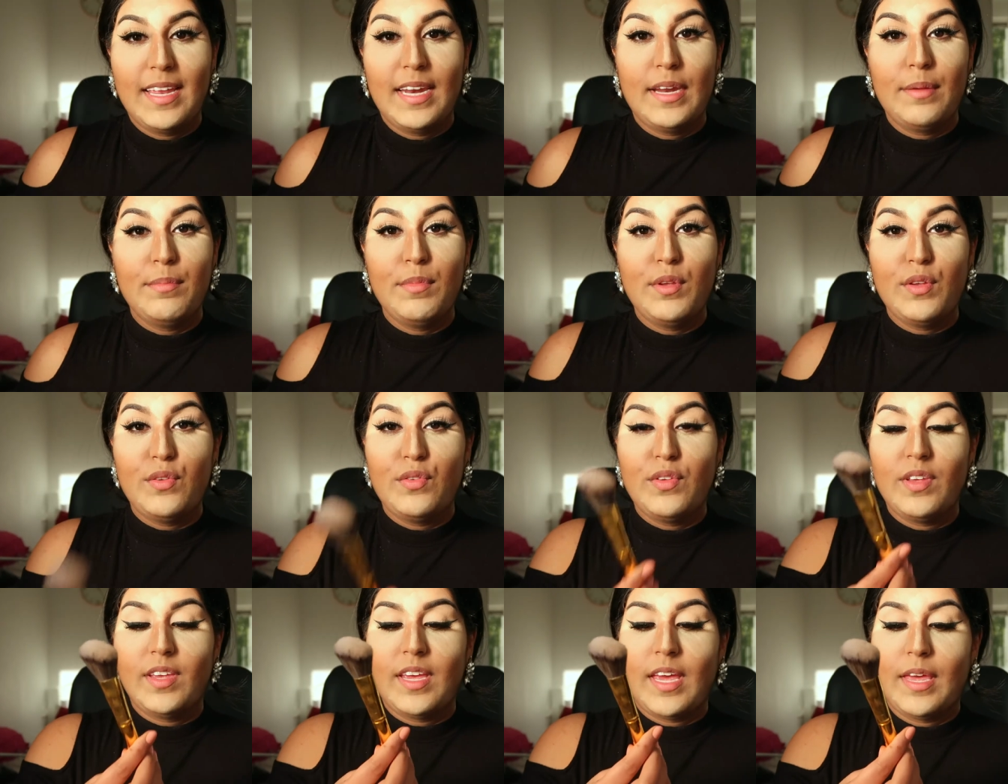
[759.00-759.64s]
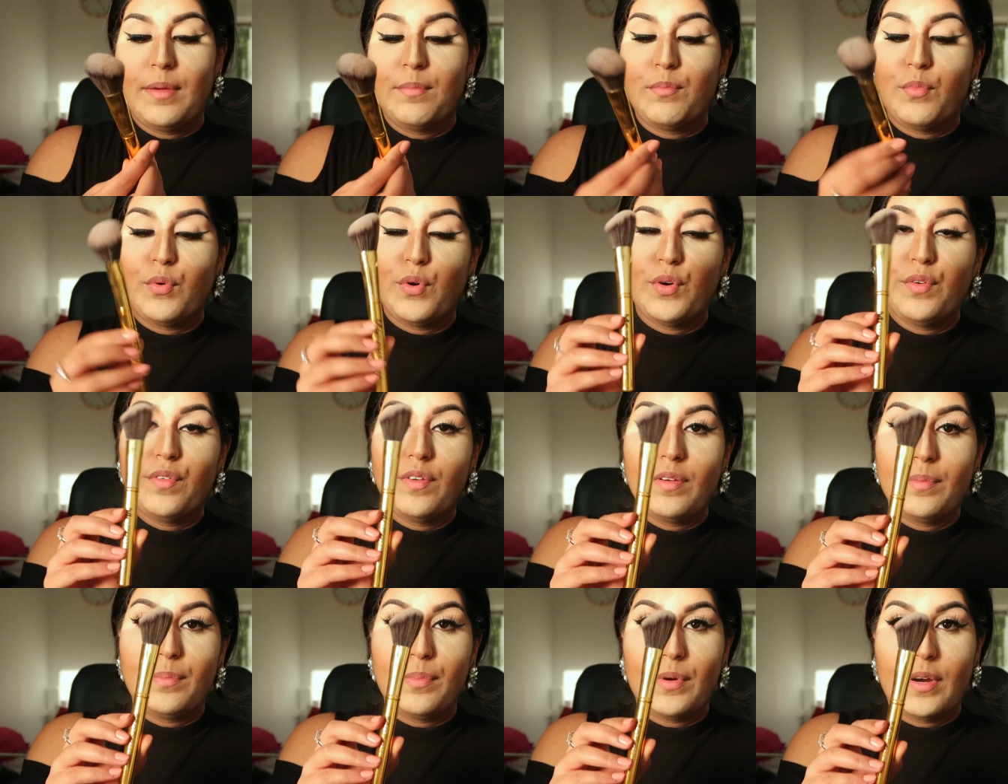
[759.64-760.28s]
Then I'm using a
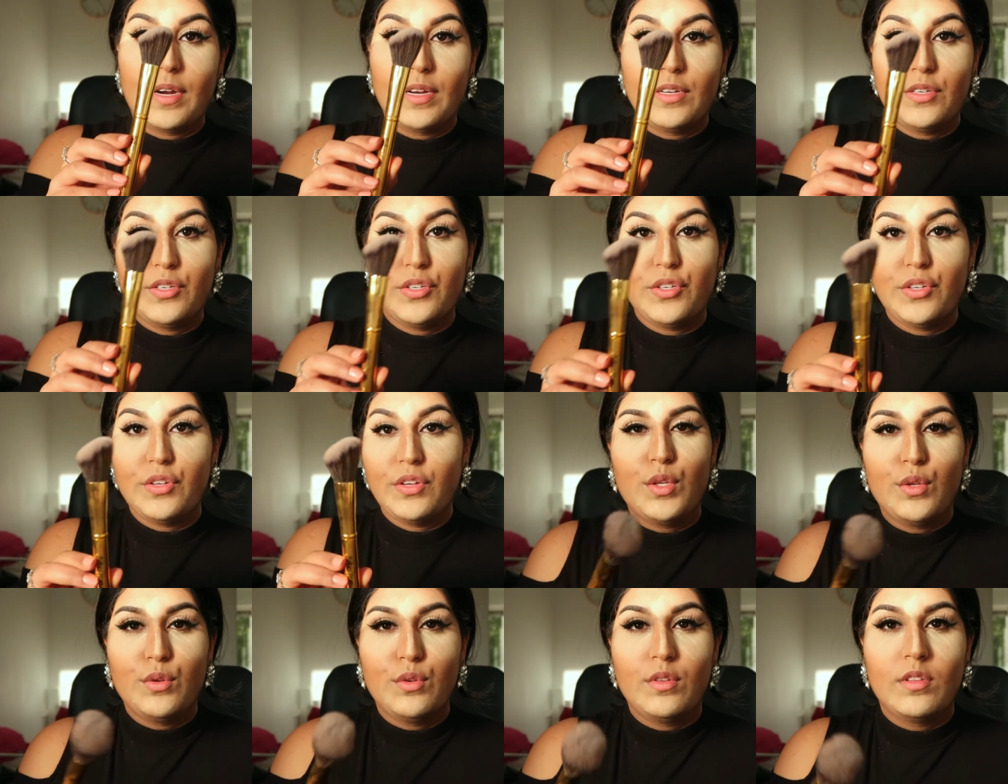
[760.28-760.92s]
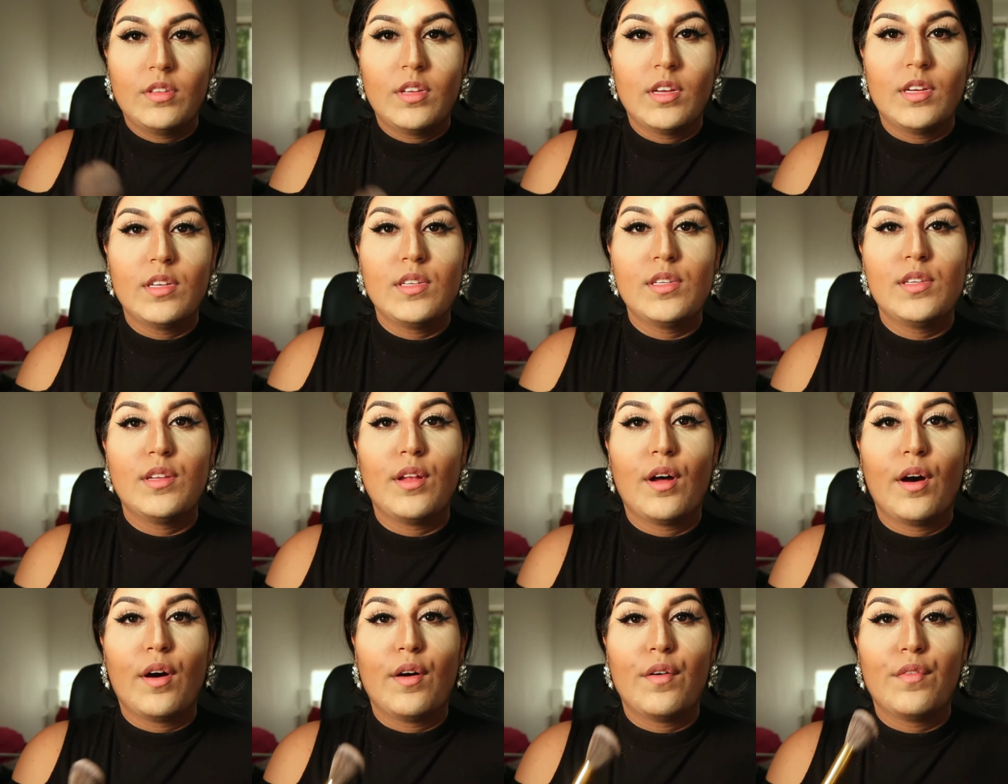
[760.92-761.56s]
Morphe brush to
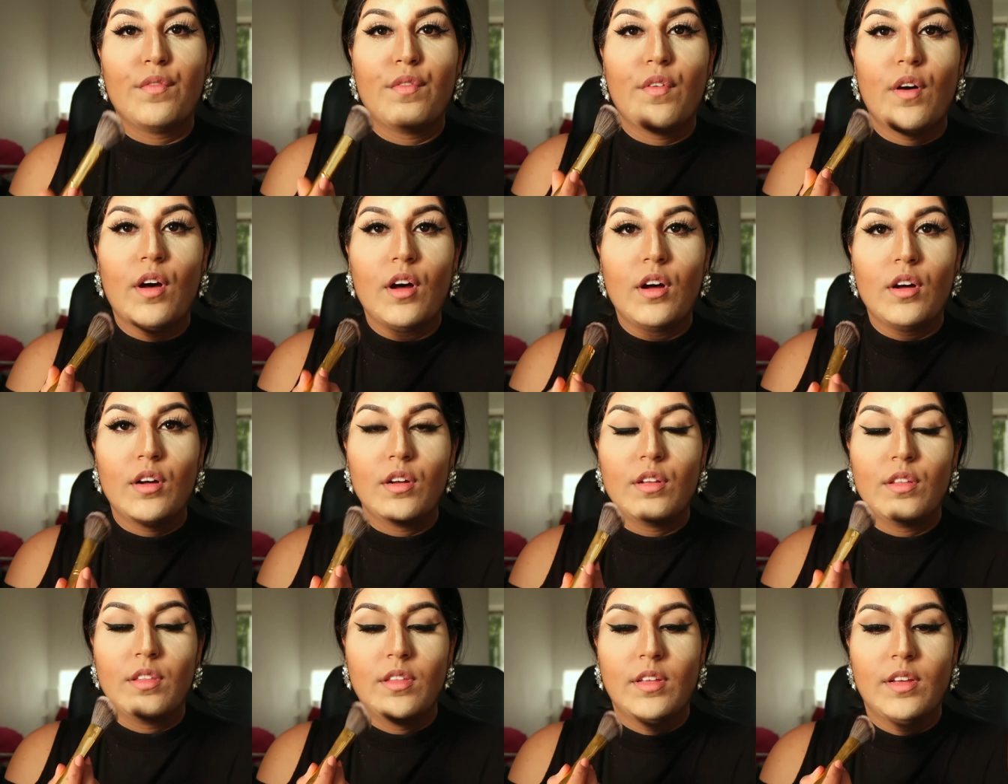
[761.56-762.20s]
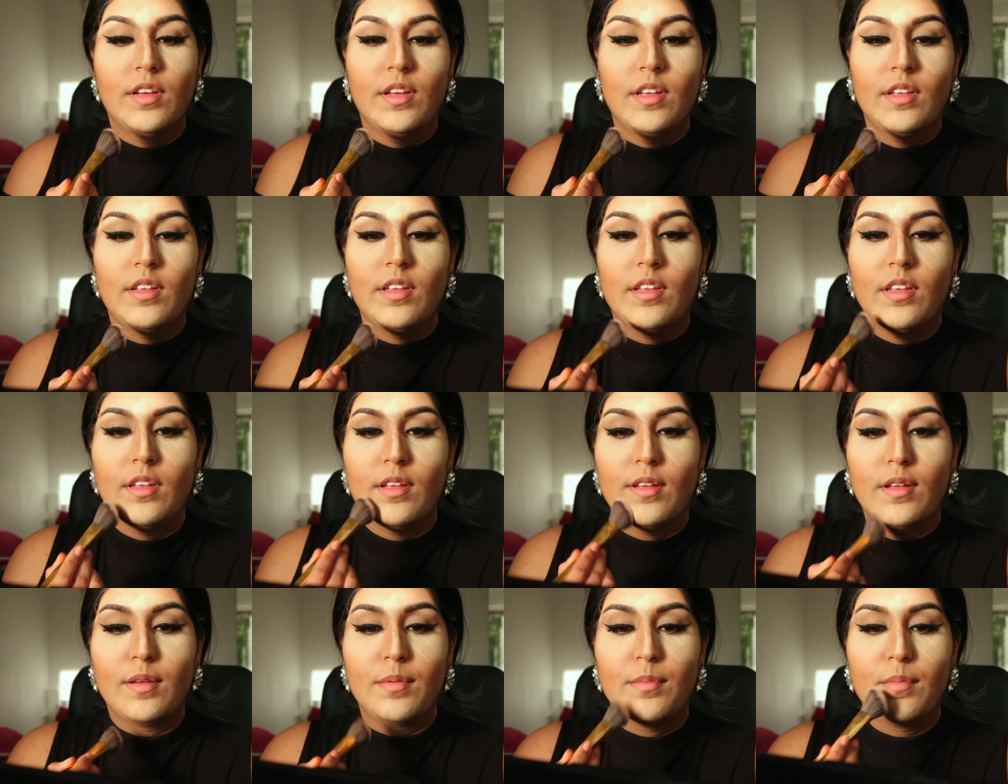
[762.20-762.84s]
dust off all the
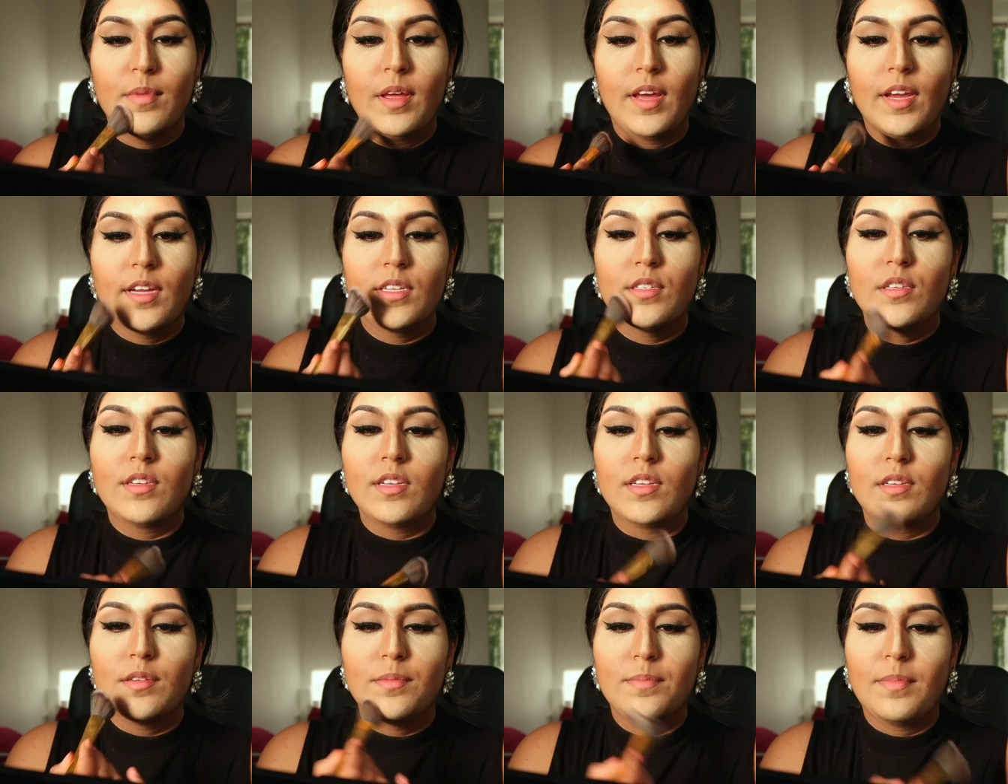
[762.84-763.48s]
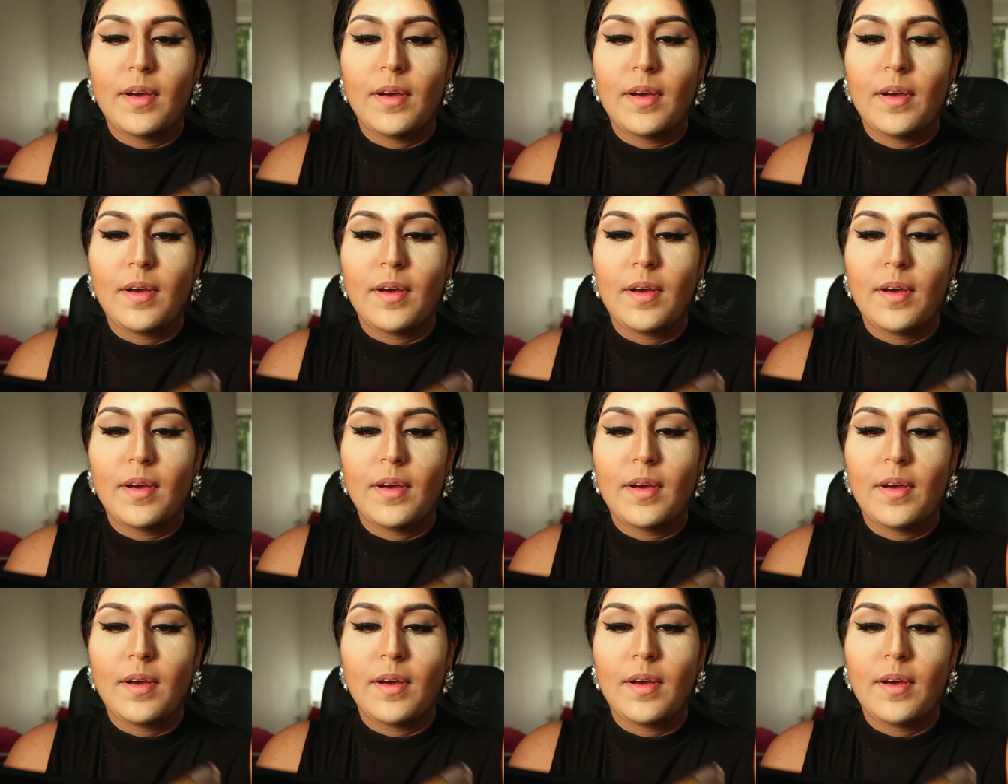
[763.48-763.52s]
excess